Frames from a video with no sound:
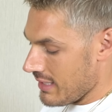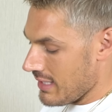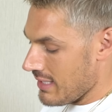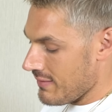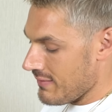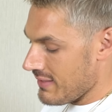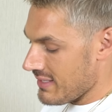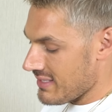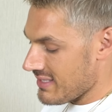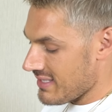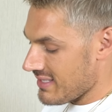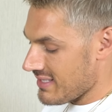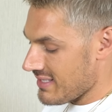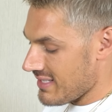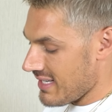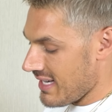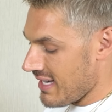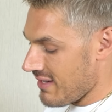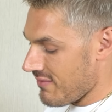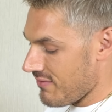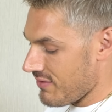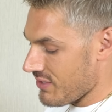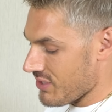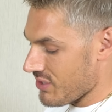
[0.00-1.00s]
Leave it to
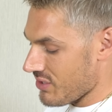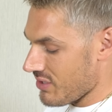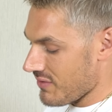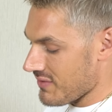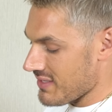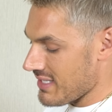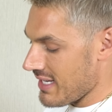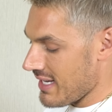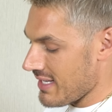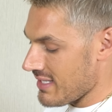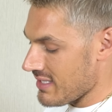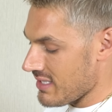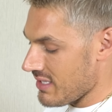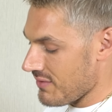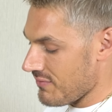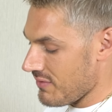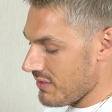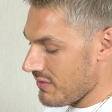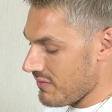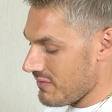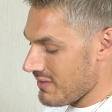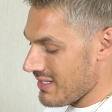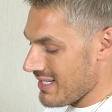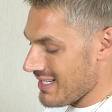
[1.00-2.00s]
sit for sort of 10 to
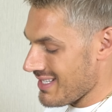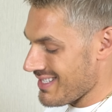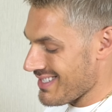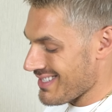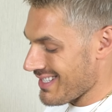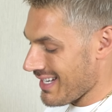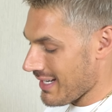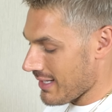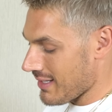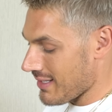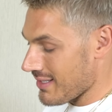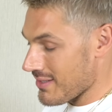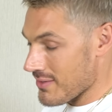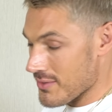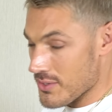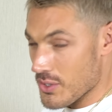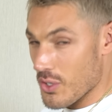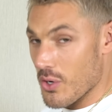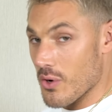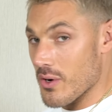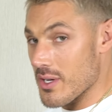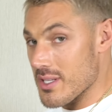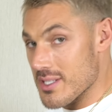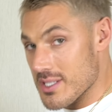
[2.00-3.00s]
15
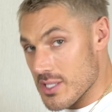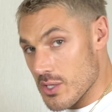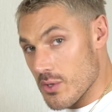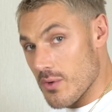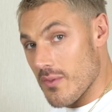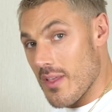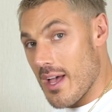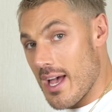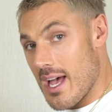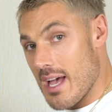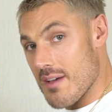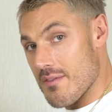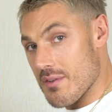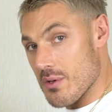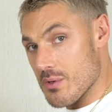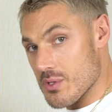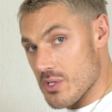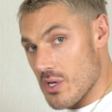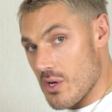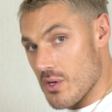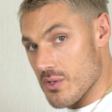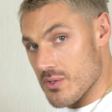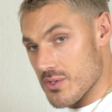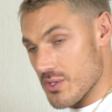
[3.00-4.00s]
seconds or until the hair
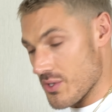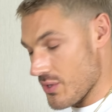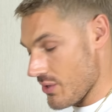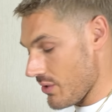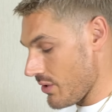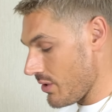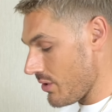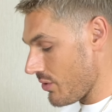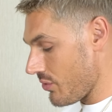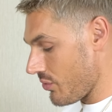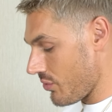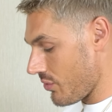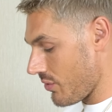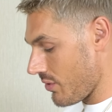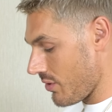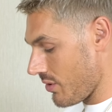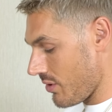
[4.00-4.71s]
feels hot to touch.